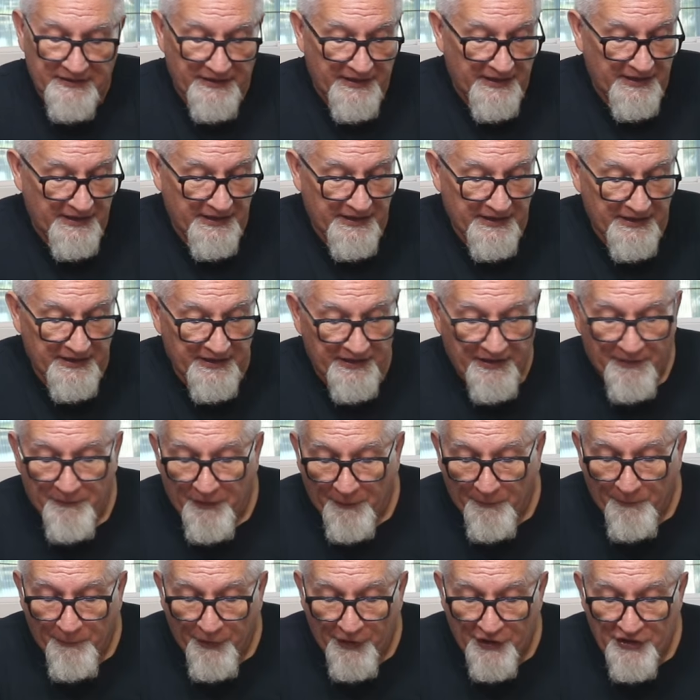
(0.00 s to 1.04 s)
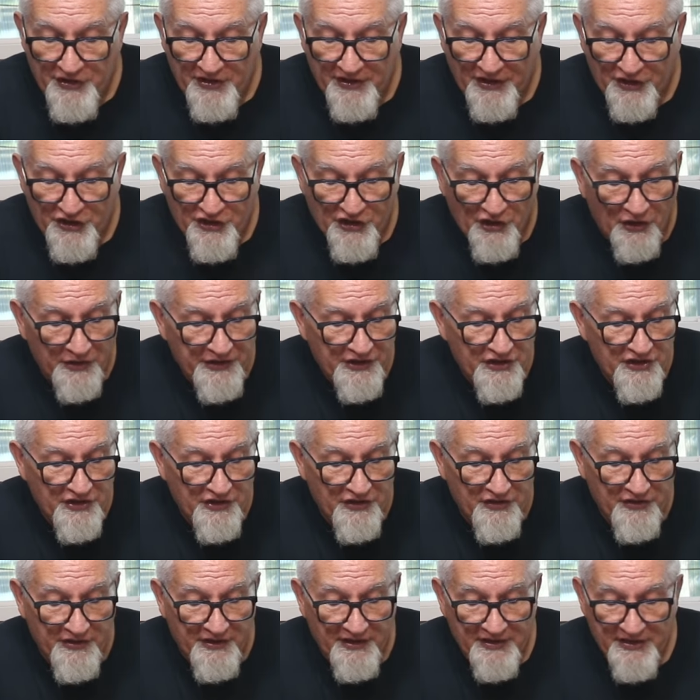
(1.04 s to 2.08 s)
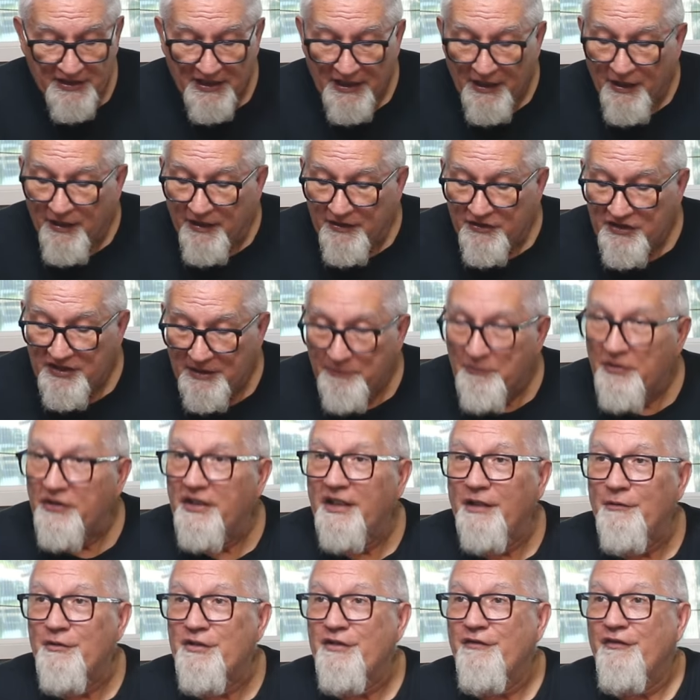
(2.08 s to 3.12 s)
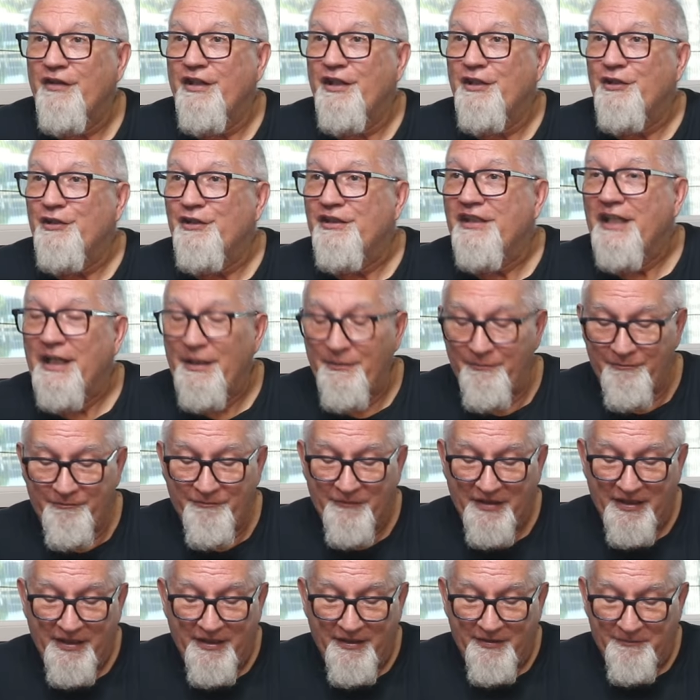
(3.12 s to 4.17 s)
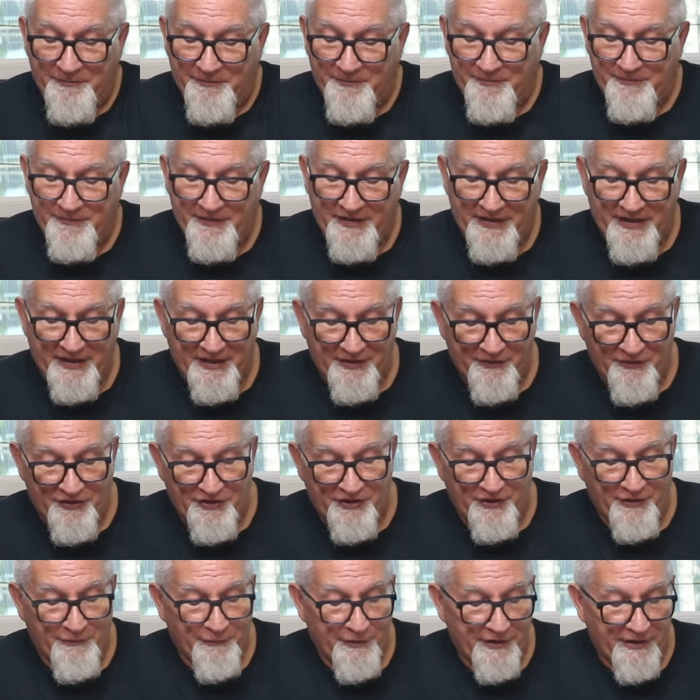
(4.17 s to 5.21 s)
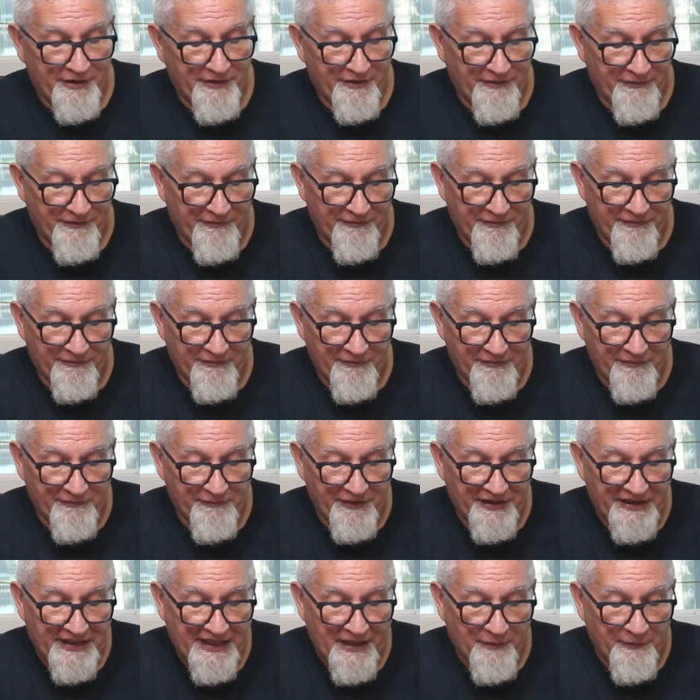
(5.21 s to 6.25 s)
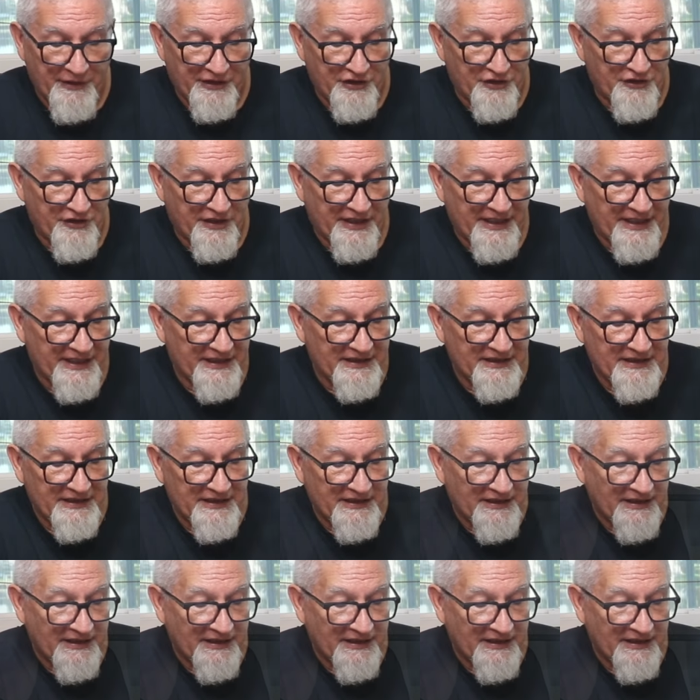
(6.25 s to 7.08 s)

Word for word: and the person that sold us to it seemed to think it was a very good game. They said it was cute. Yeah. yeah we so we're gonna. Thought we would like it. We can't wait to try it.